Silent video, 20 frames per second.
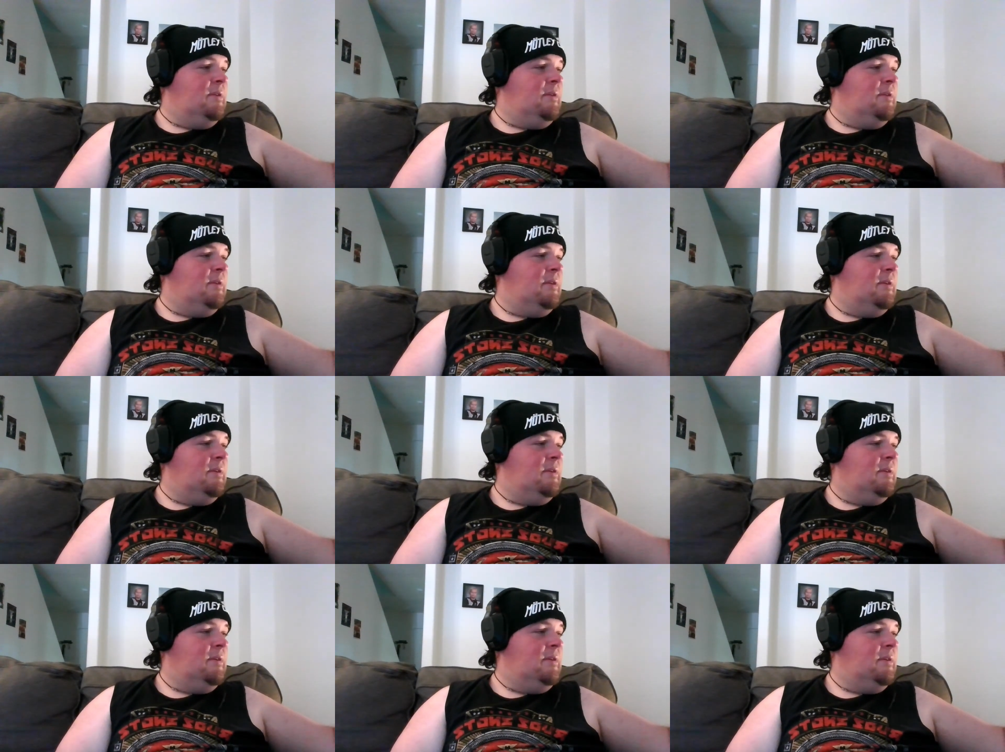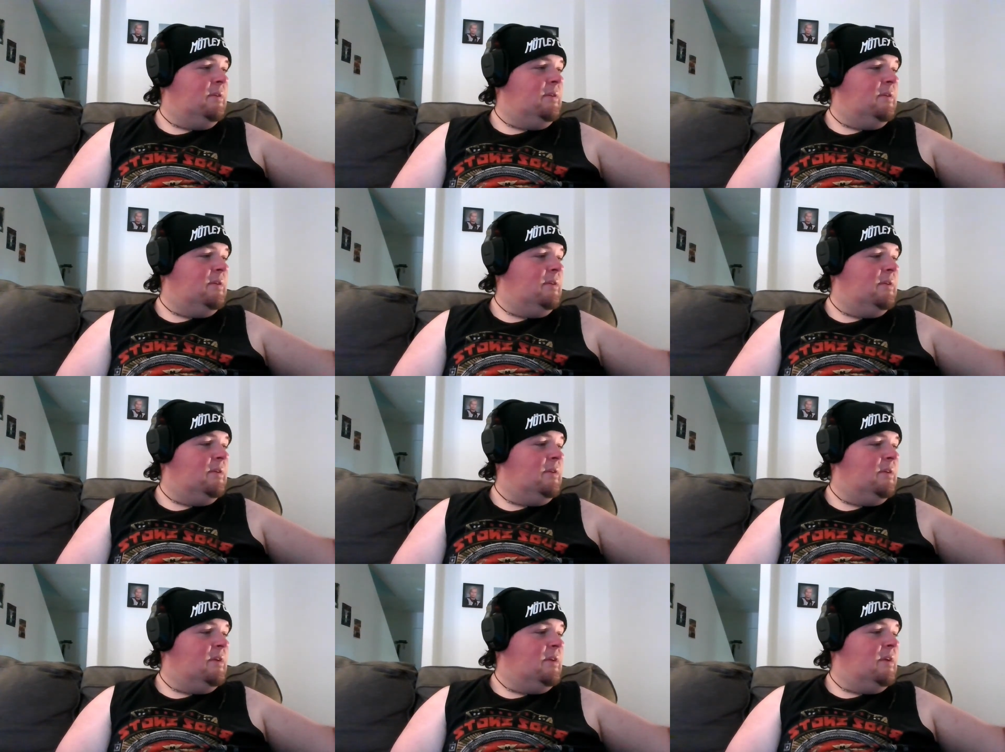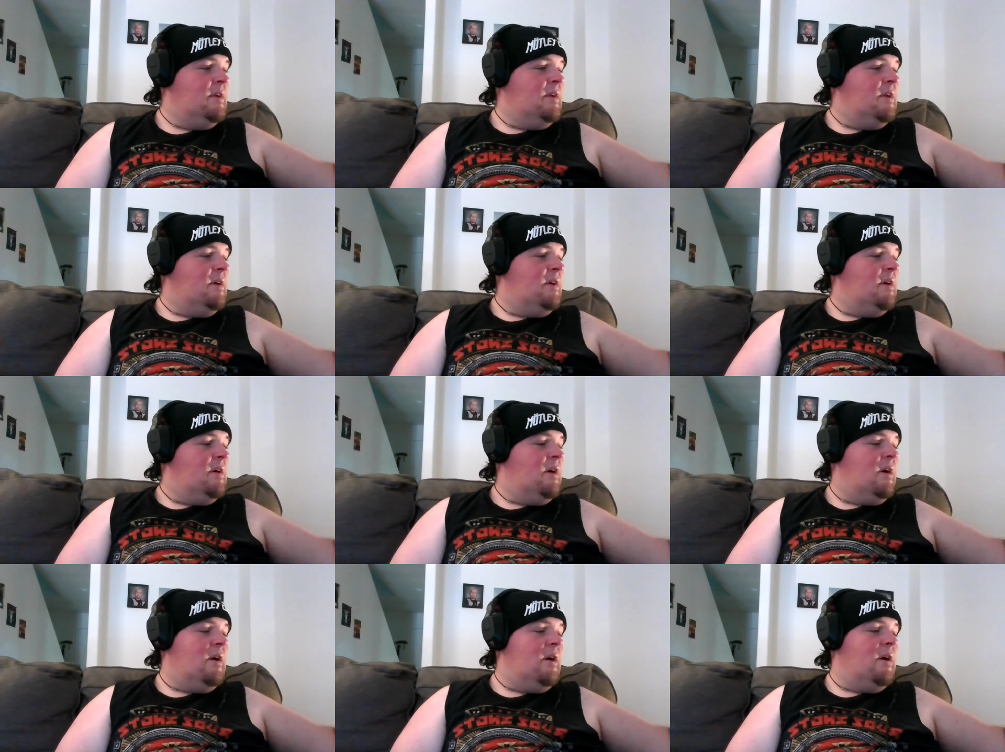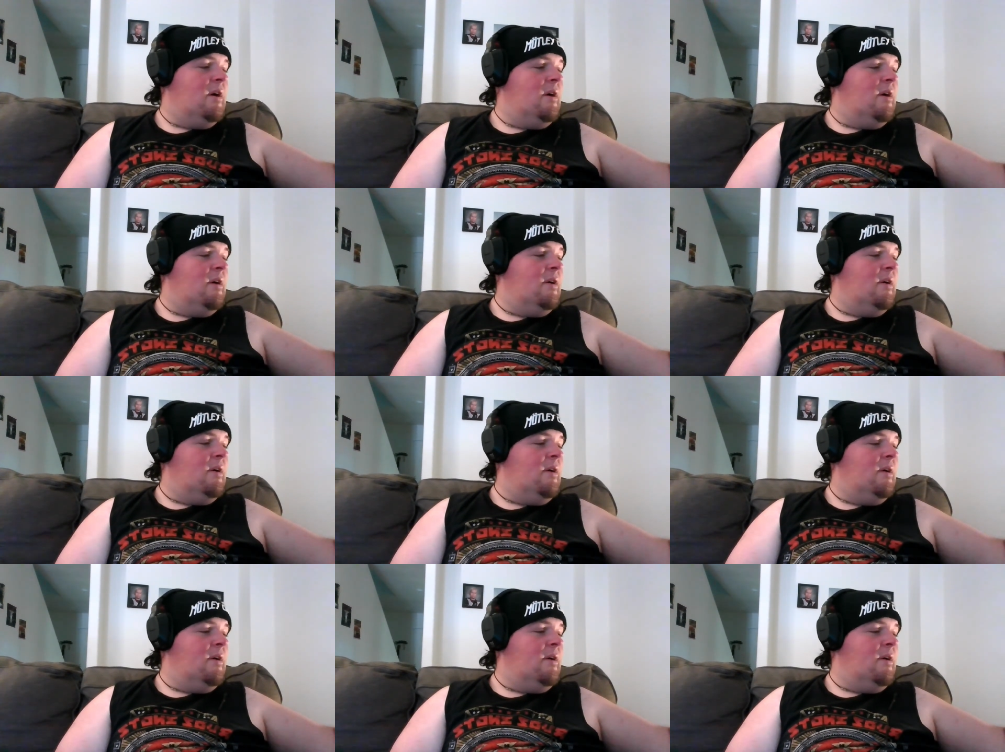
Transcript: (silence)